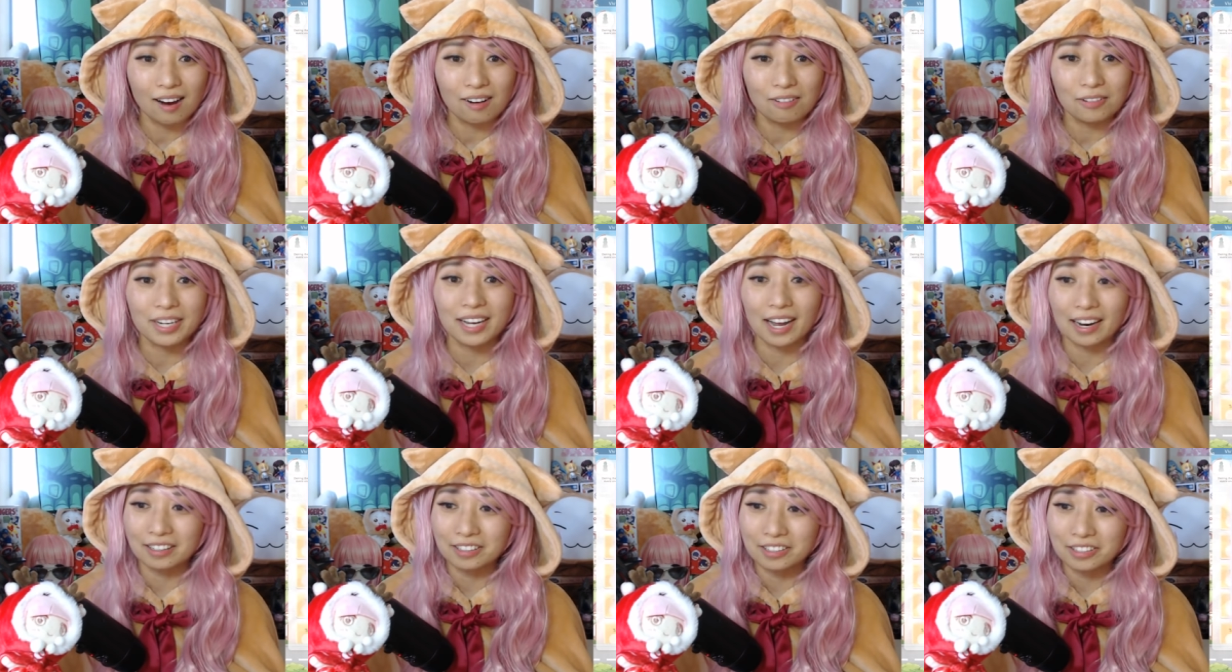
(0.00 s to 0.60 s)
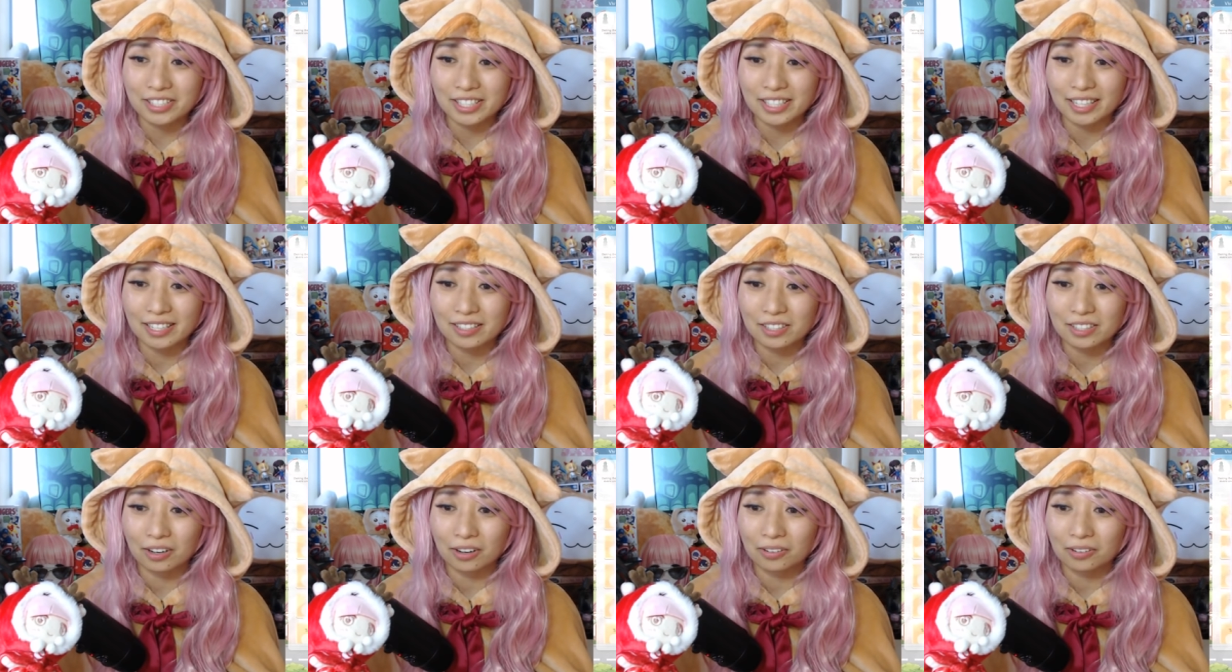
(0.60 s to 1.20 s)
We got a new skin
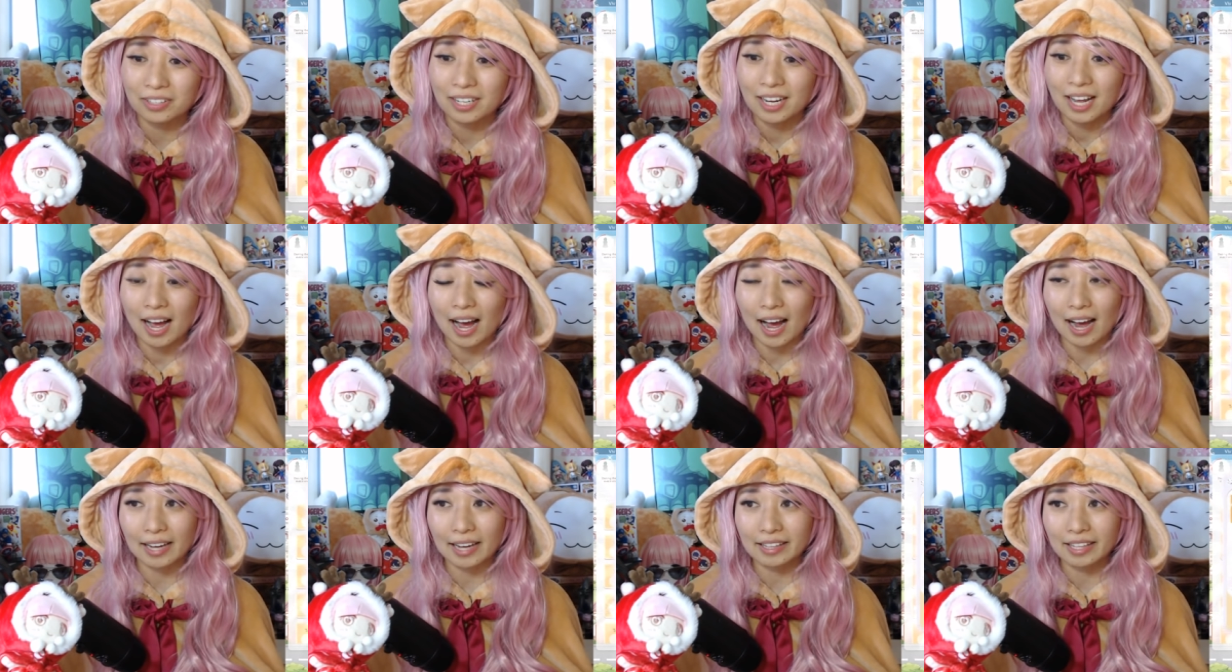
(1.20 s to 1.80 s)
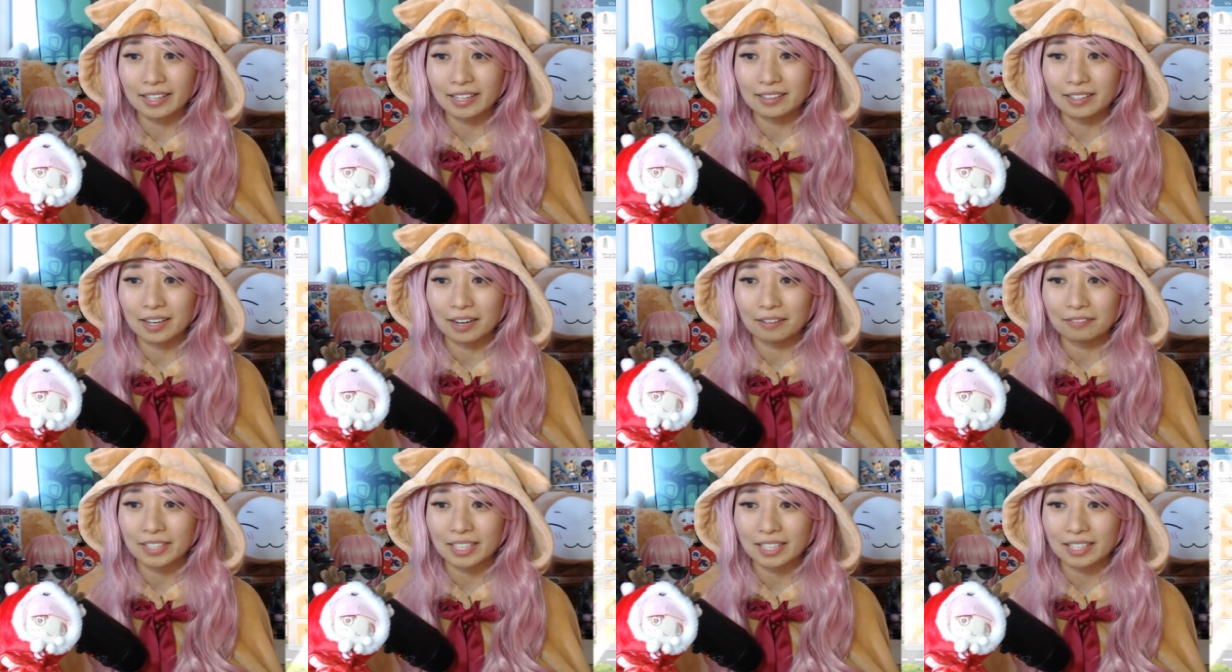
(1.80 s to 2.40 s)
tone. I think
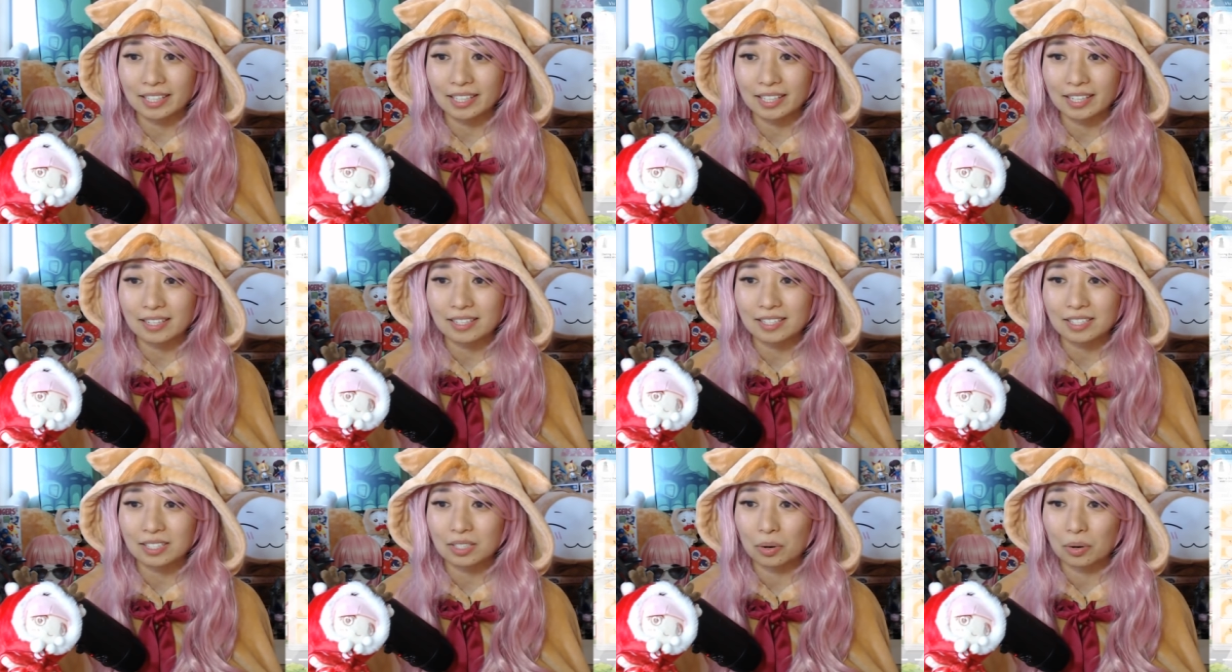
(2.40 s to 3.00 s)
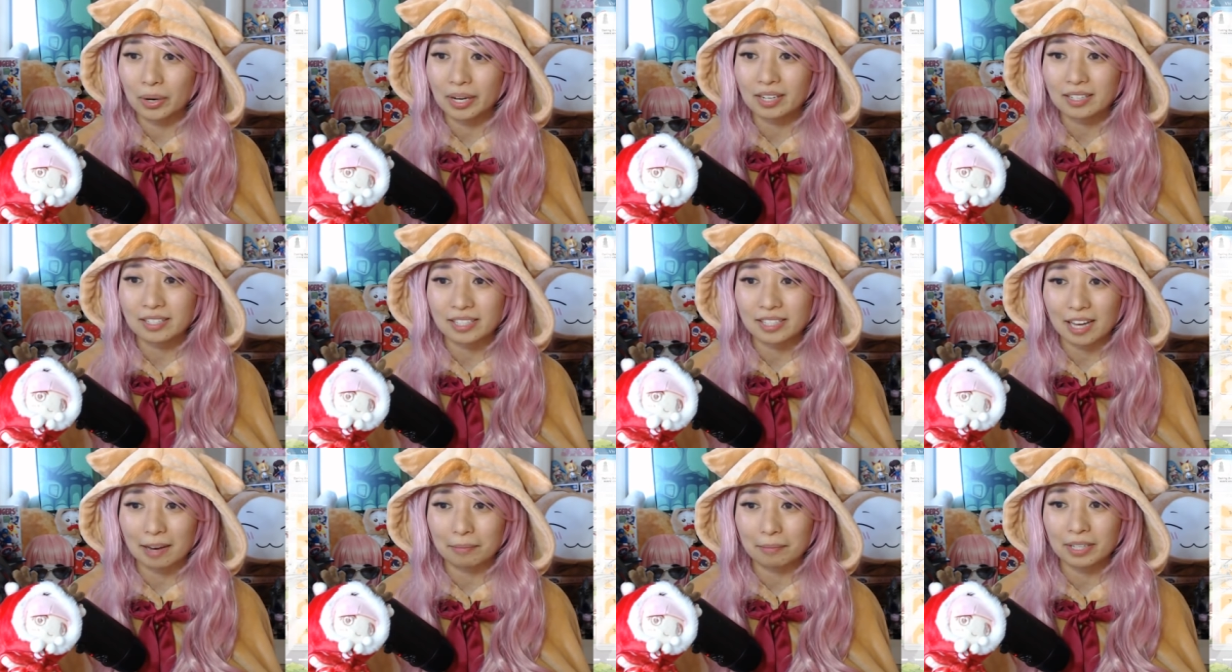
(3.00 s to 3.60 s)
Love Nikki is going a
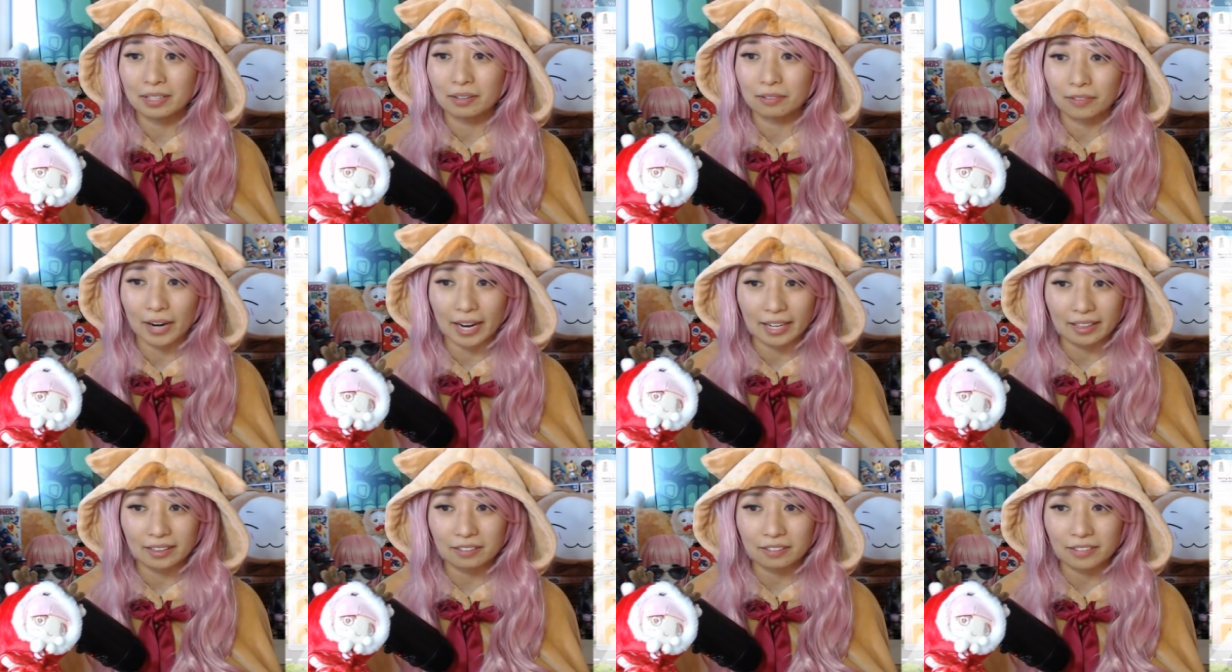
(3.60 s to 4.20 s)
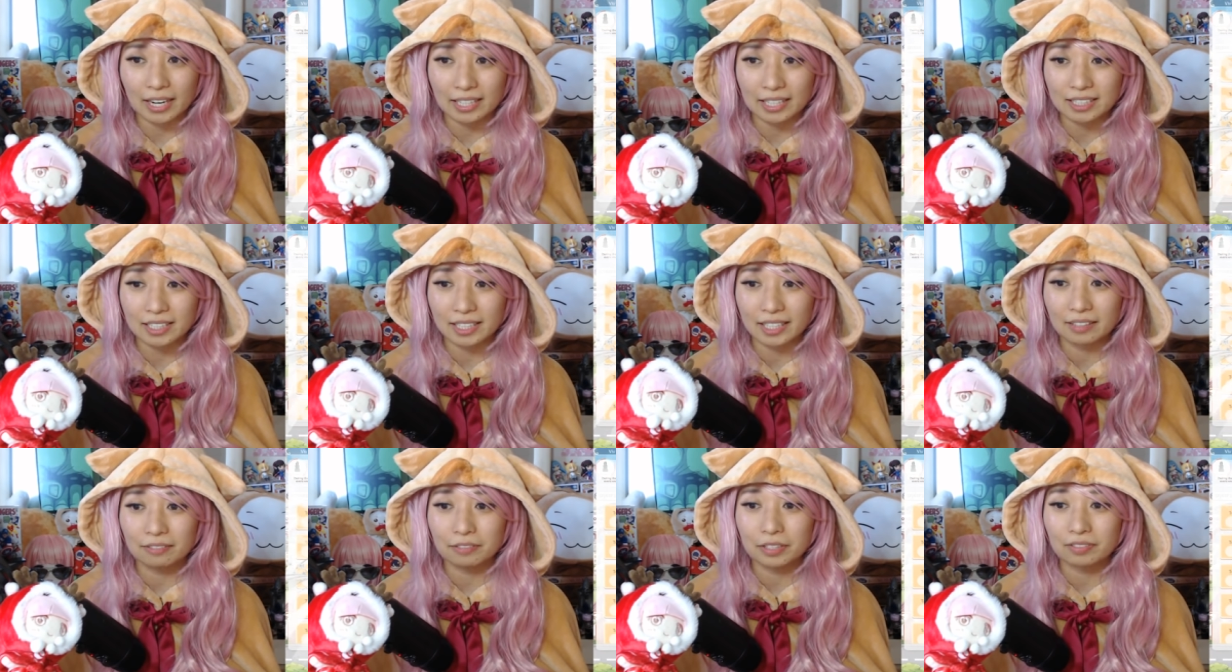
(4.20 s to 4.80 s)
step in the right
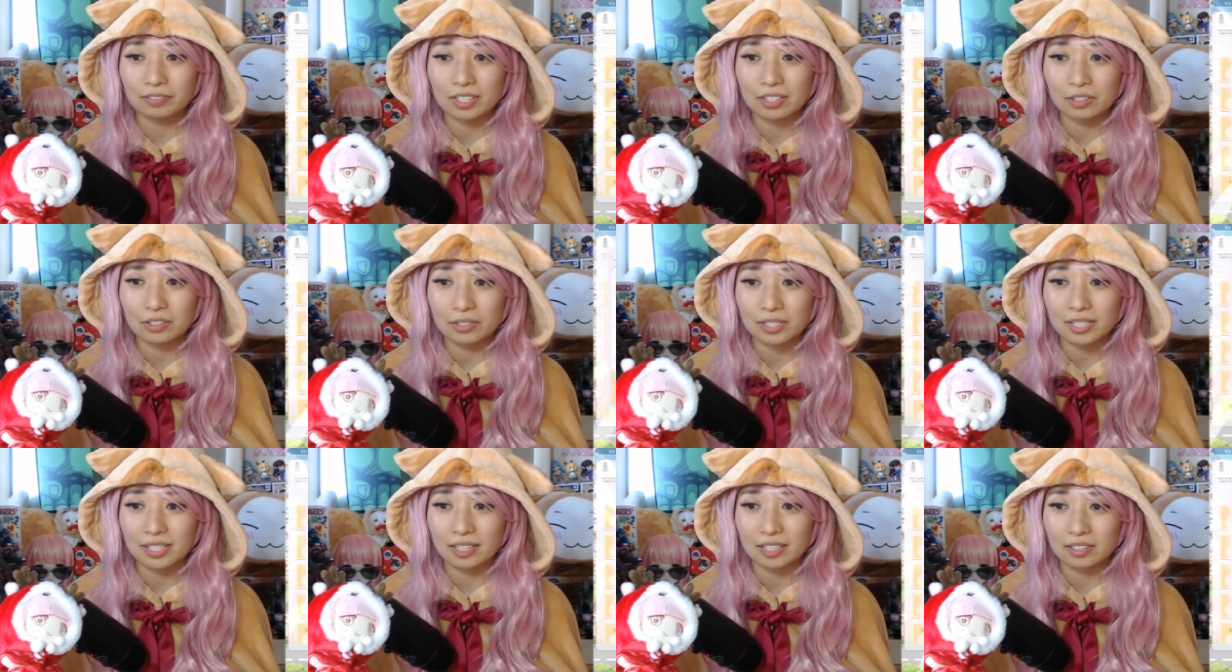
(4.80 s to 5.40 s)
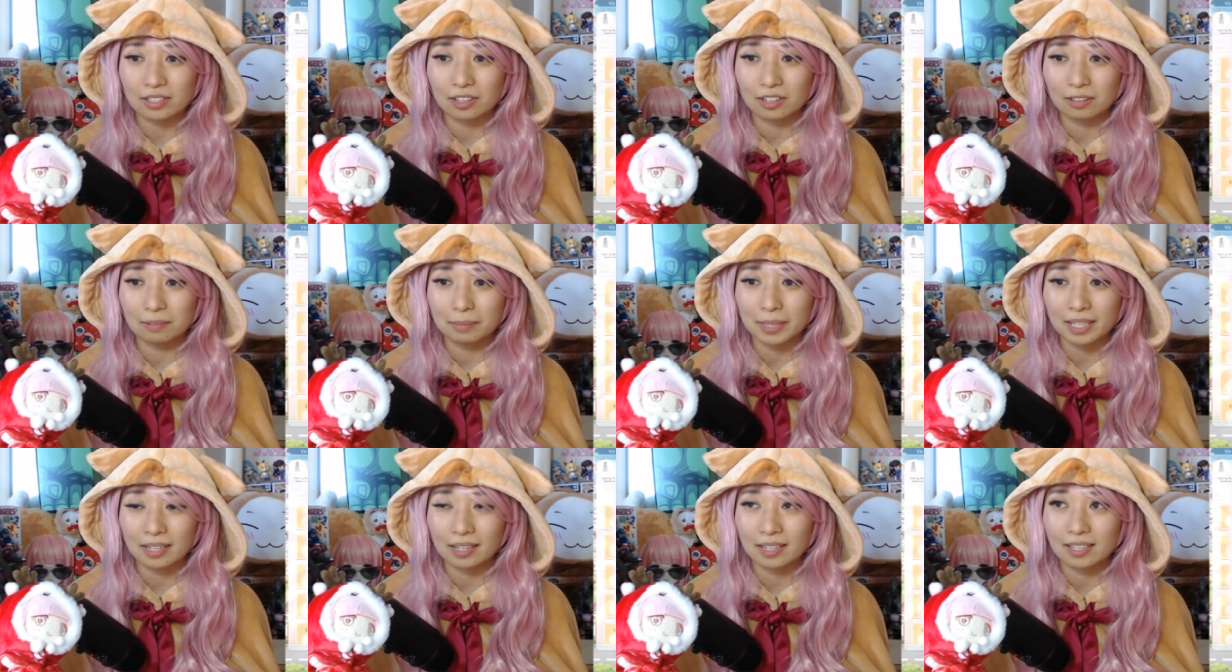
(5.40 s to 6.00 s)
direction with the new skin tone
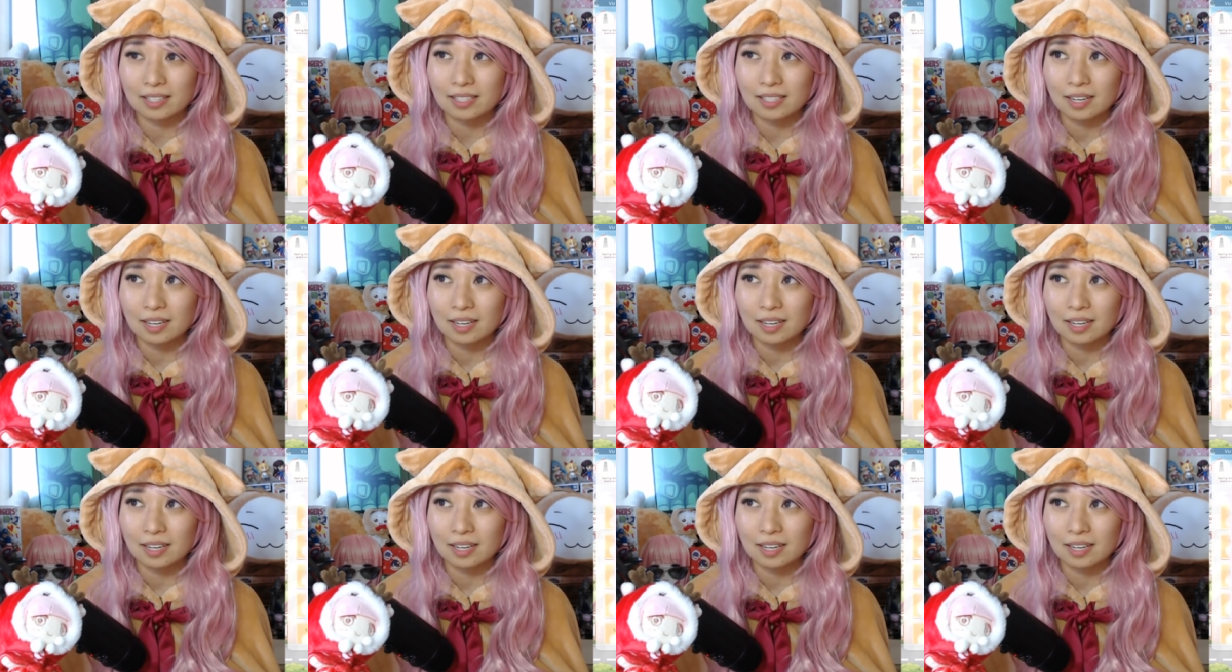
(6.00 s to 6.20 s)
because